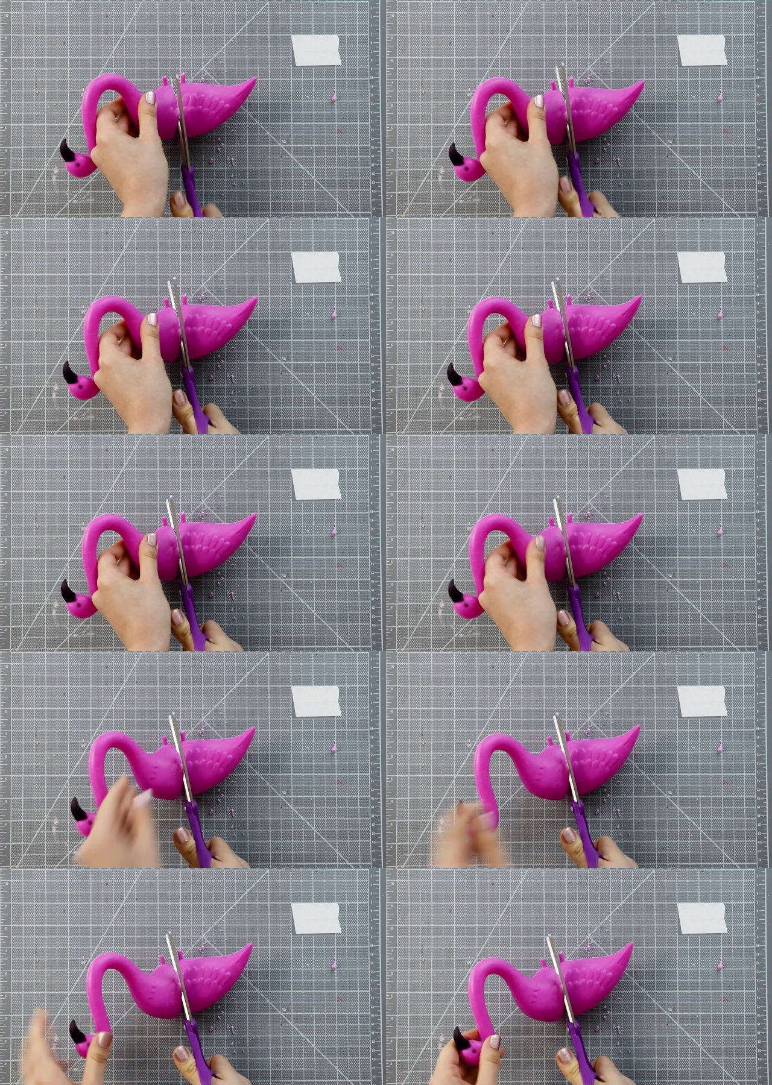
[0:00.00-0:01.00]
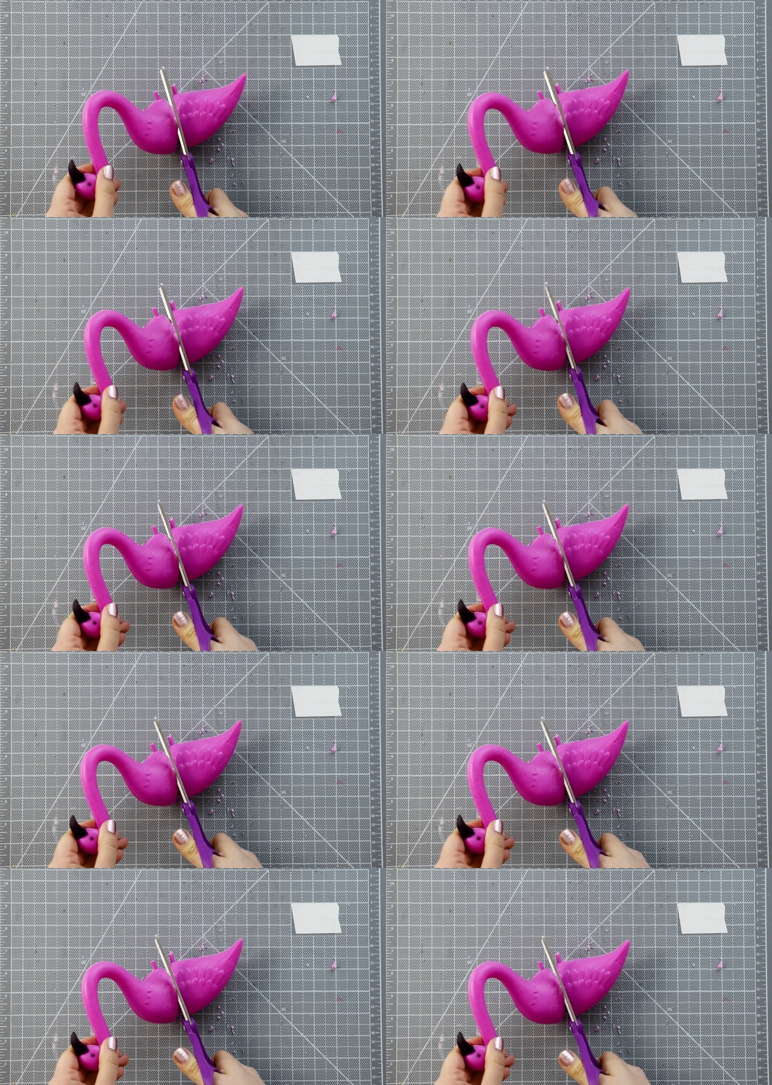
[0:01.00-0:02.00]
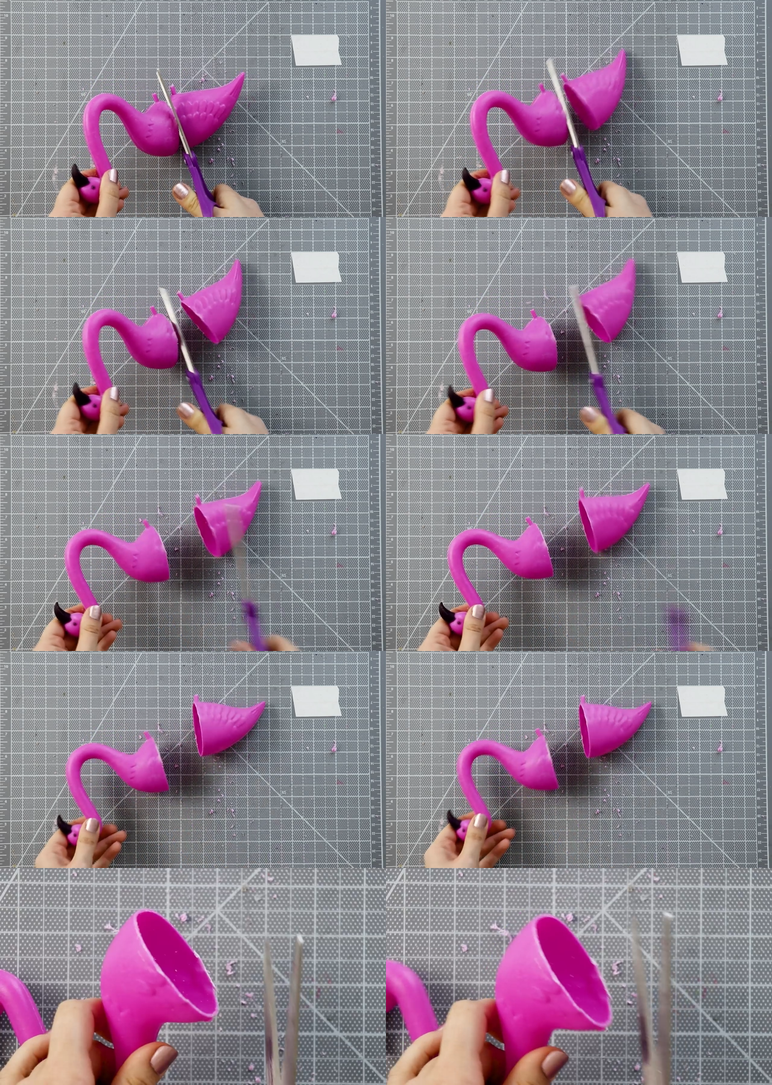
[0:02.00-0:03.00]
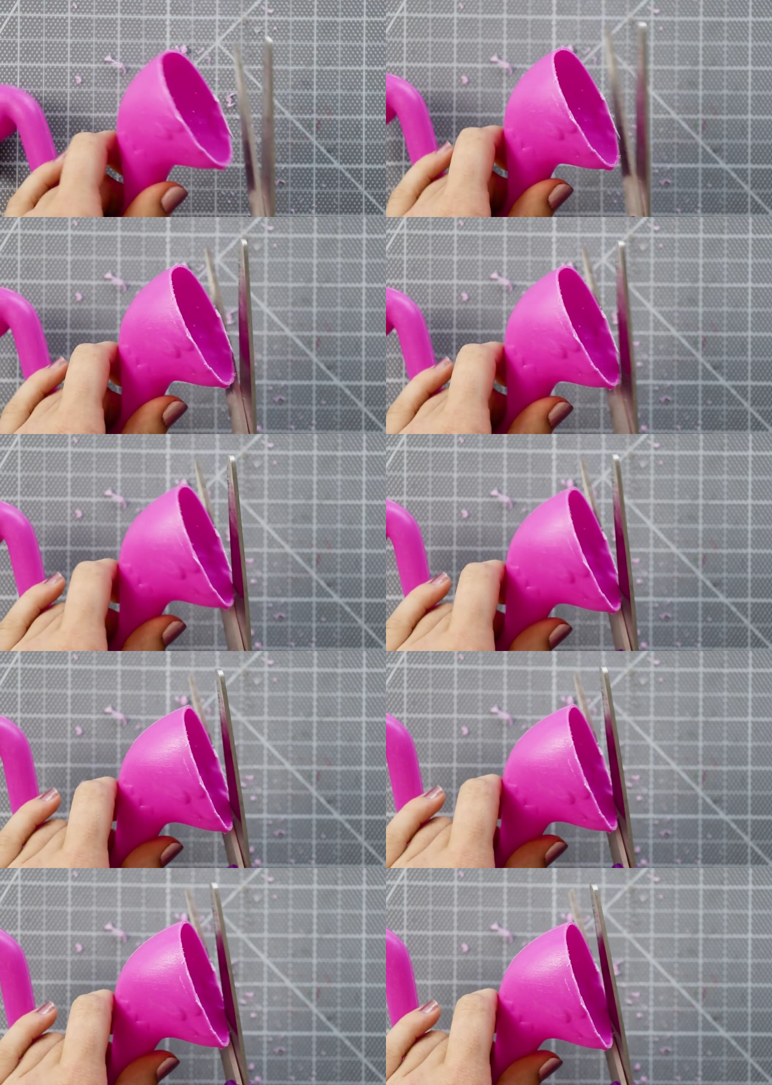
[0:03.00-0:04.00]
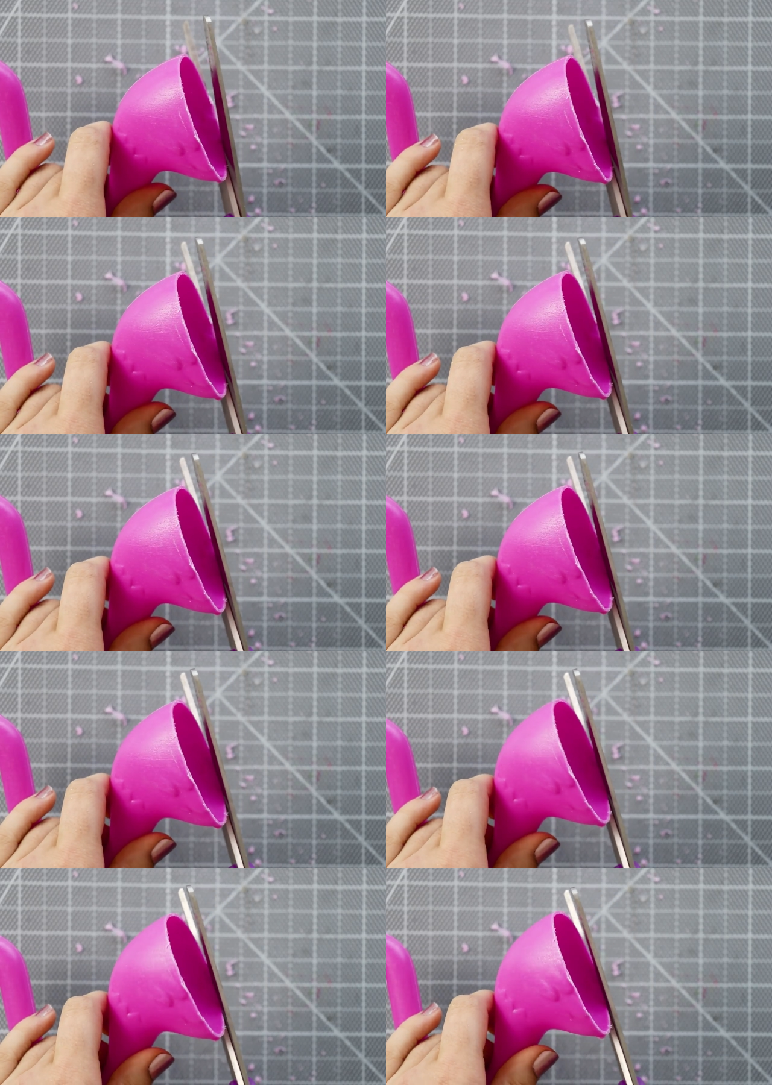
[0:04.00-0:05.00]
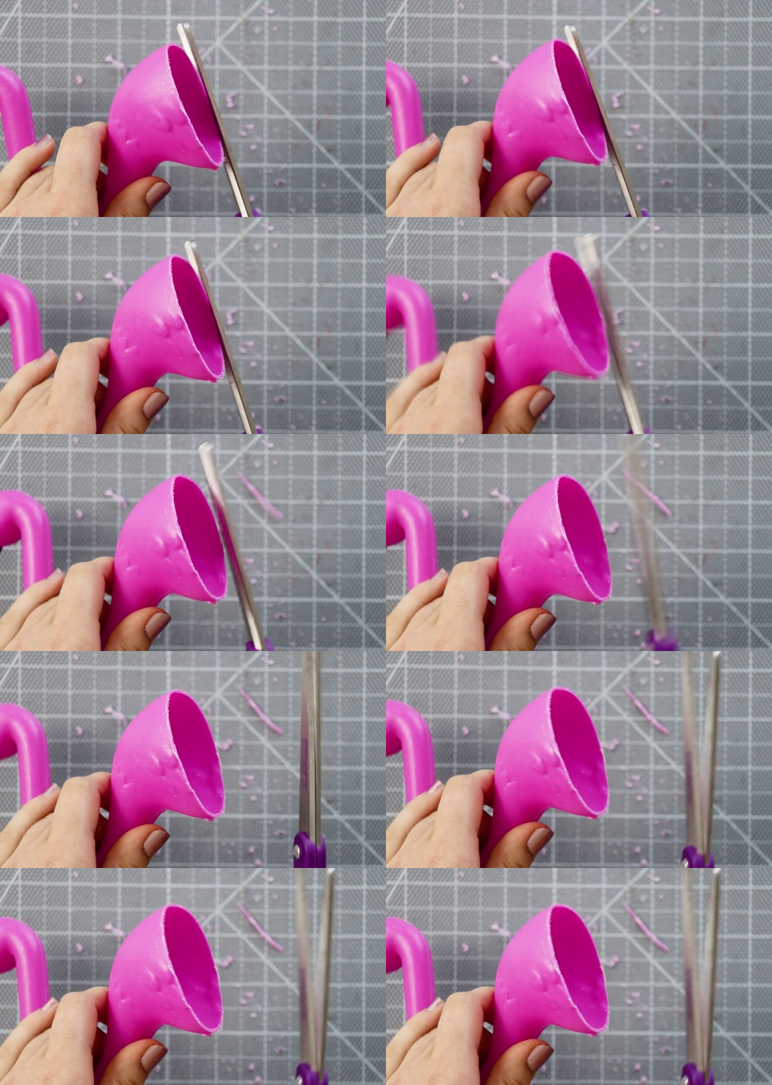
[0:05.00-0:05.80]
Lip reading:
(no speaker visible)